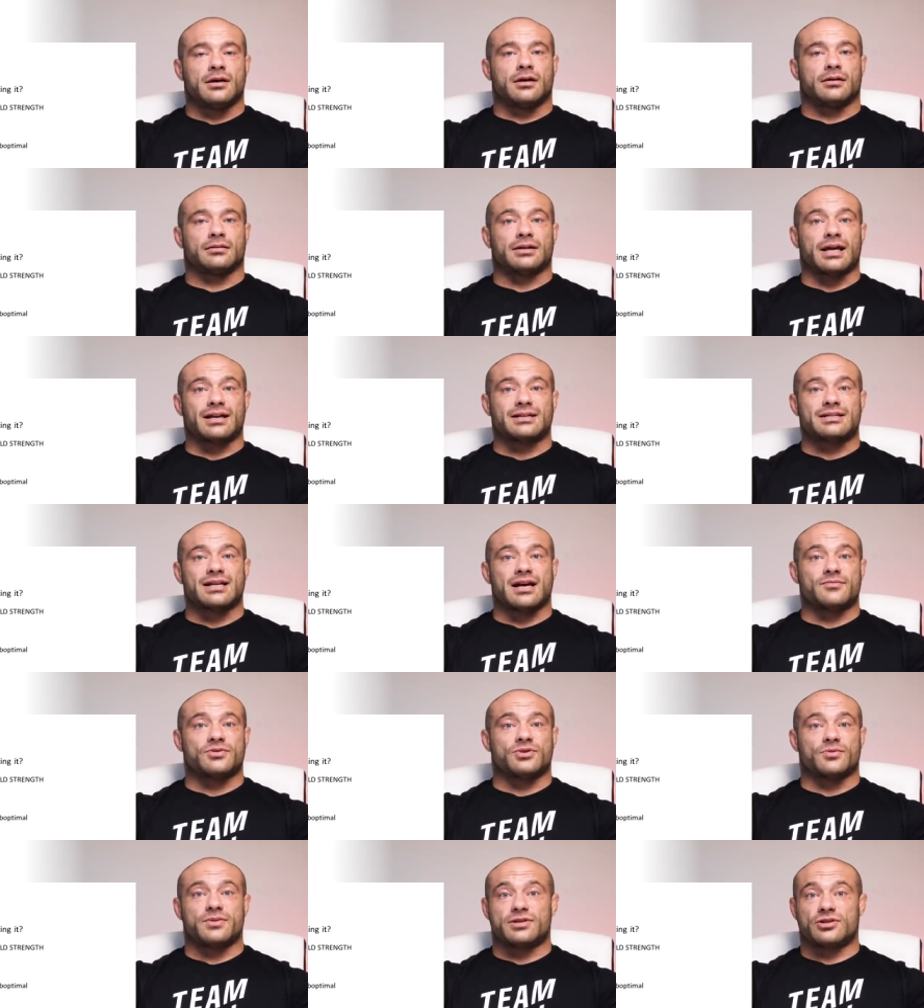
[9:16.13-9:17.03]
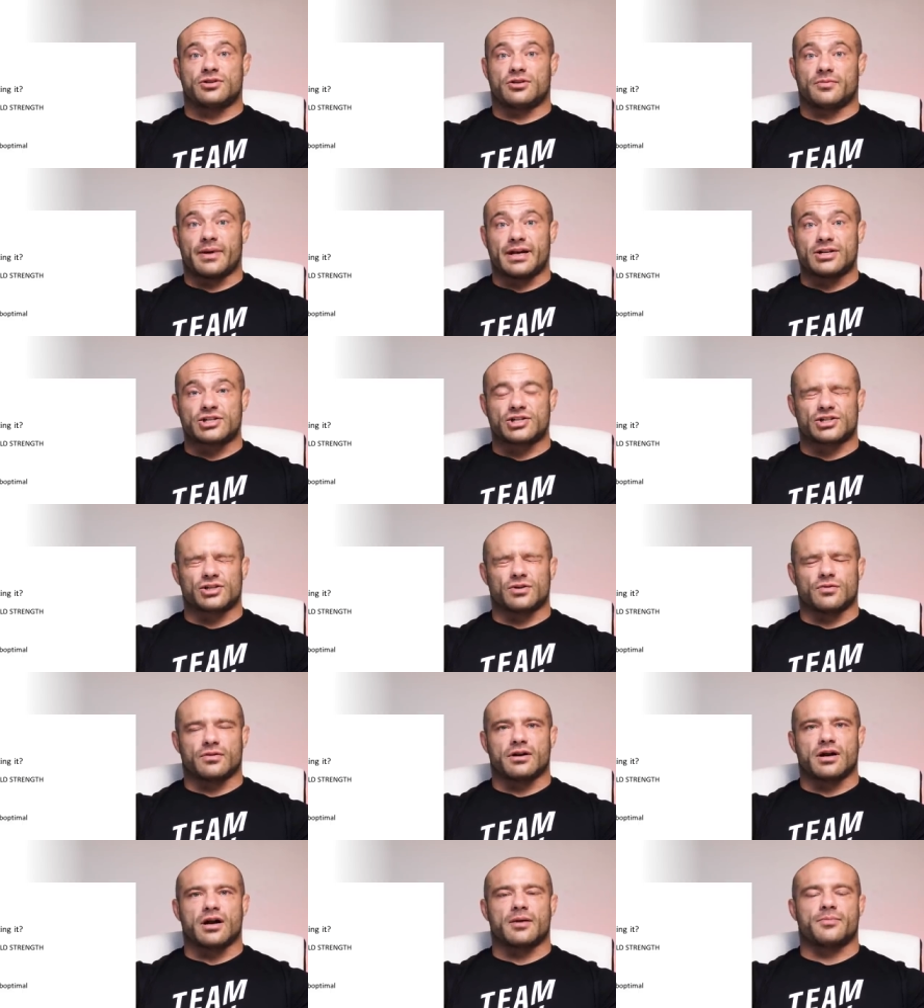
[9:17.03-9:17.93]
A lot of times the reason your bench isn't
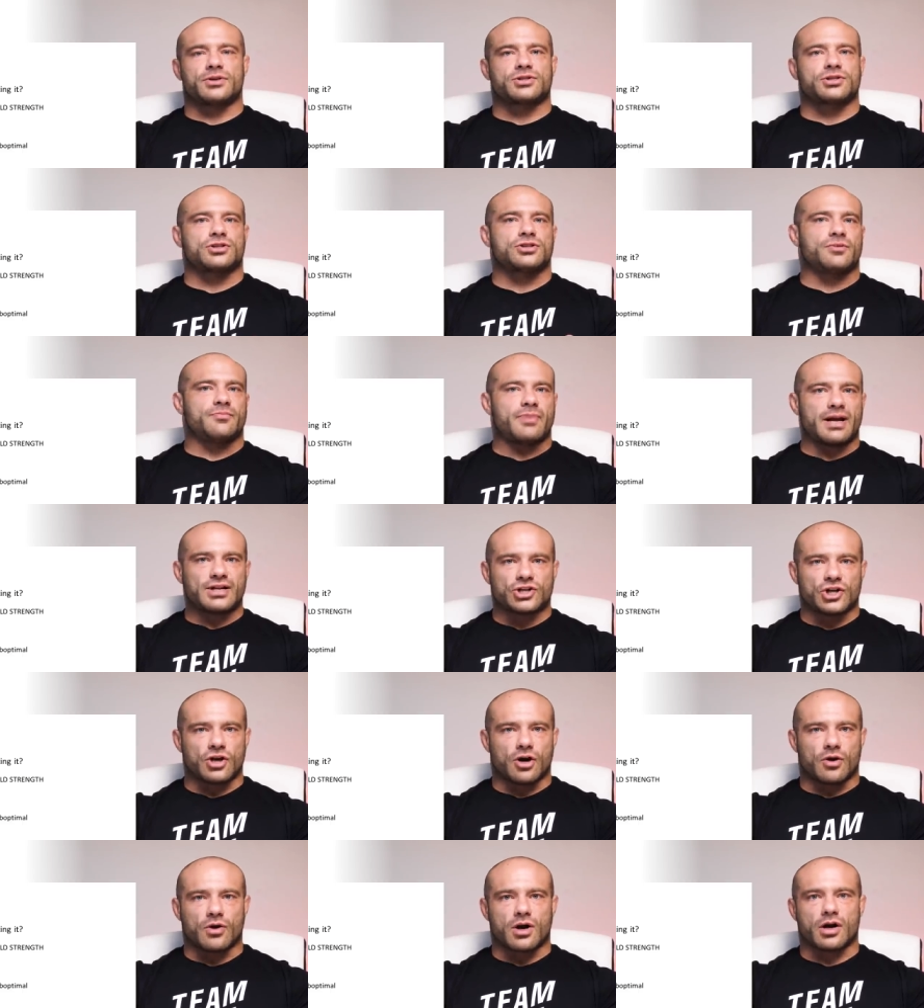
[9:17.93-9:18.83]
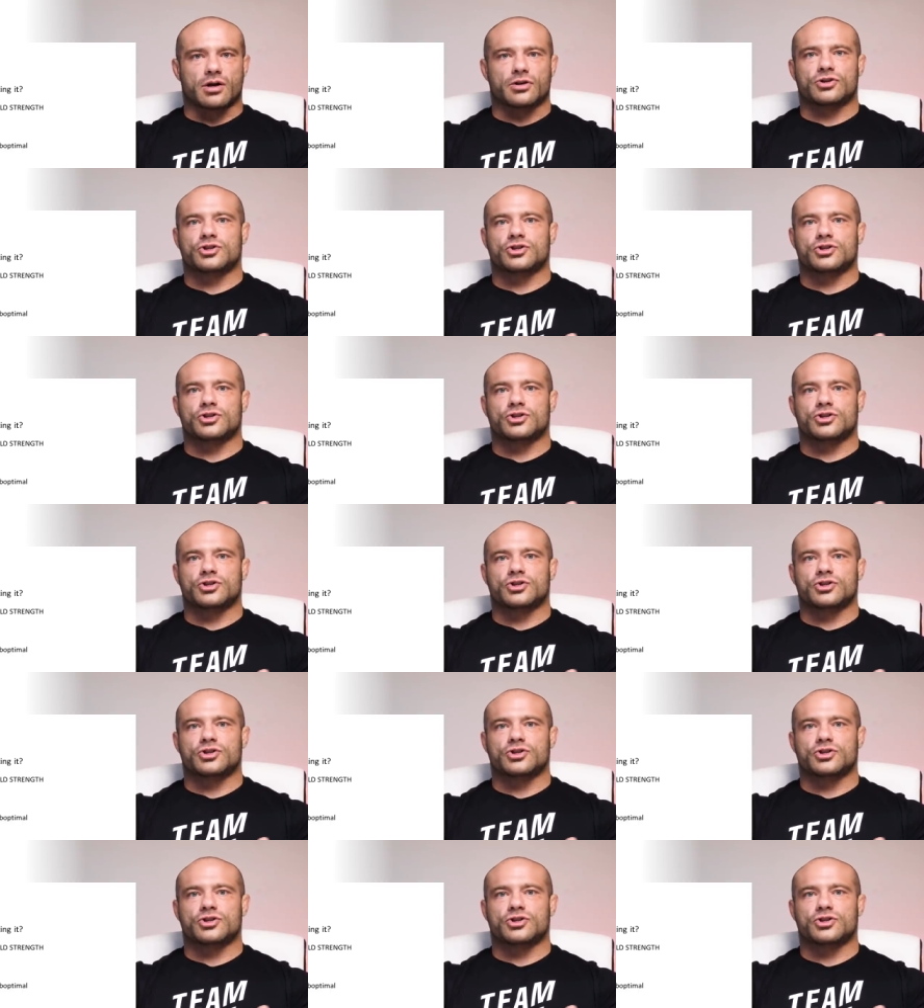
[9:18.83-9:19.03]
going up is because you're benching all wrong.